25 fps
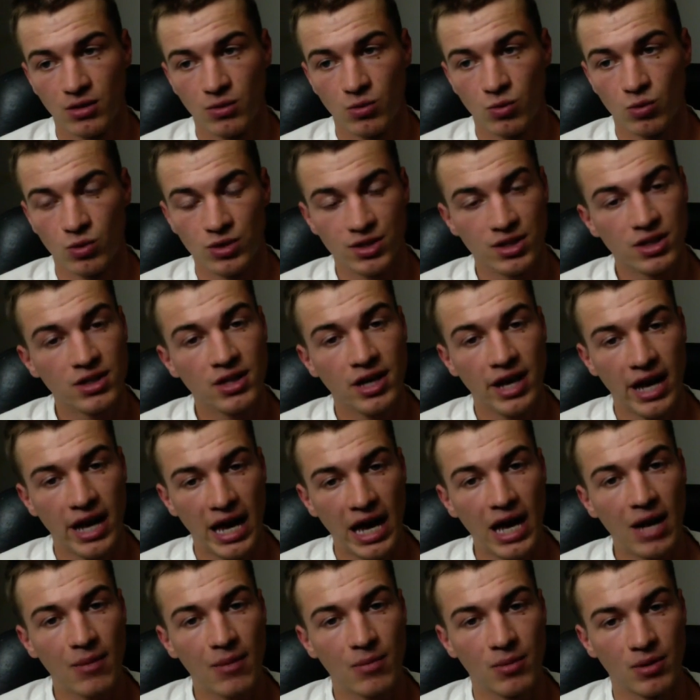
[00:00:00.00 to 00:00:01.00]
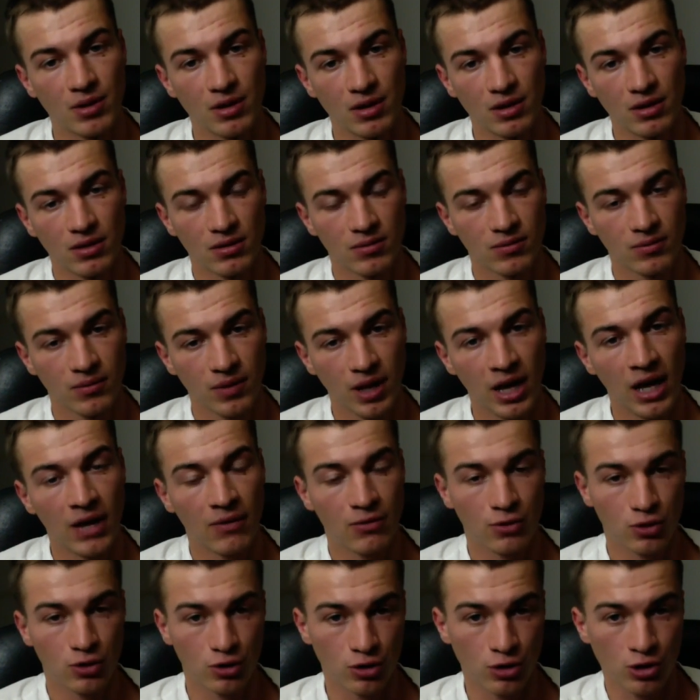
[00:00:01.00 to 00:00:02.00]
what's going to happen
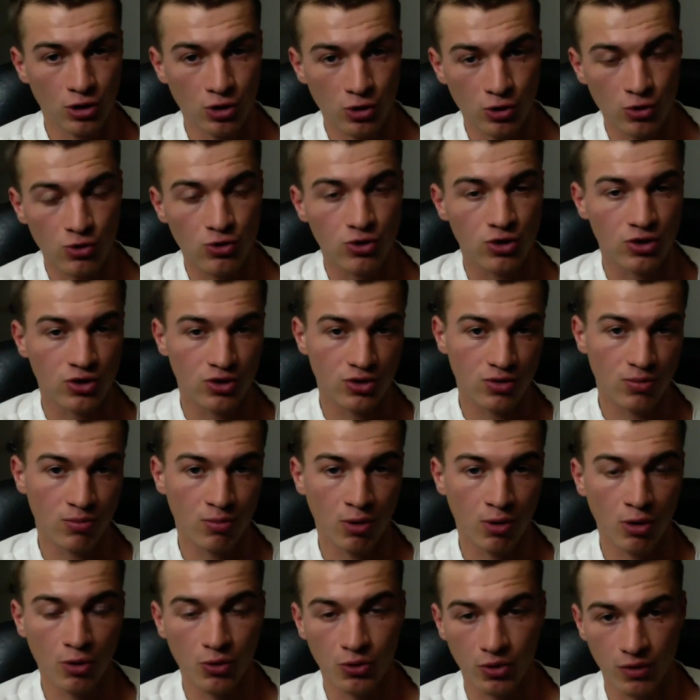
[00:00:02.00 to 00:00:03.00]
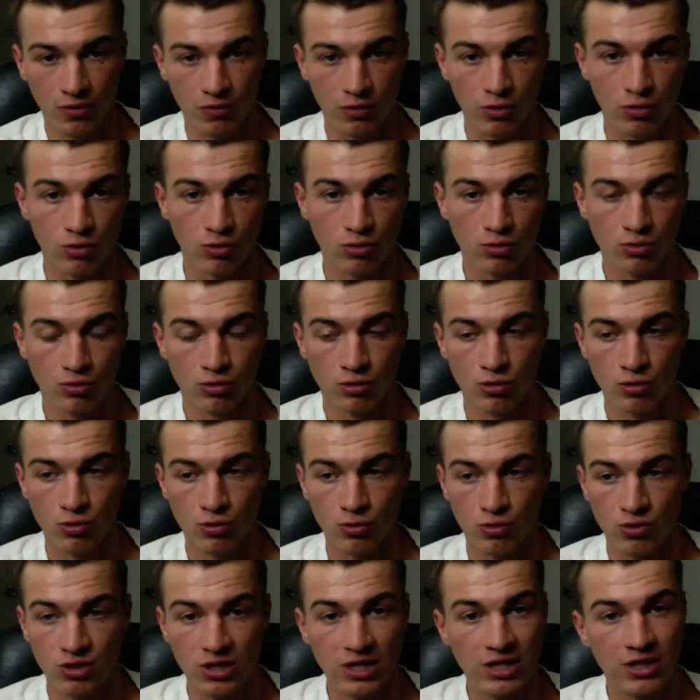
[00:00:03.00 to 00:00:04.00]
after he uses both of you to
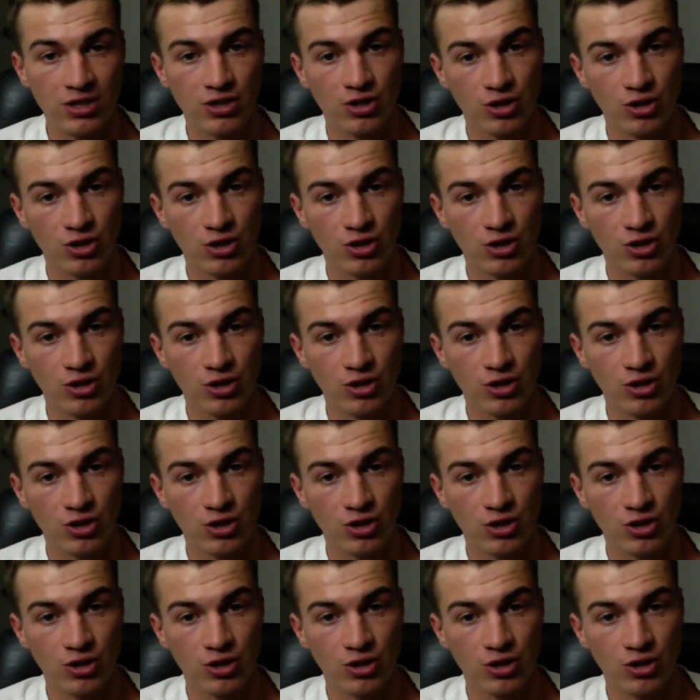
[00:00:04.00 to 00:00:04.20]
teach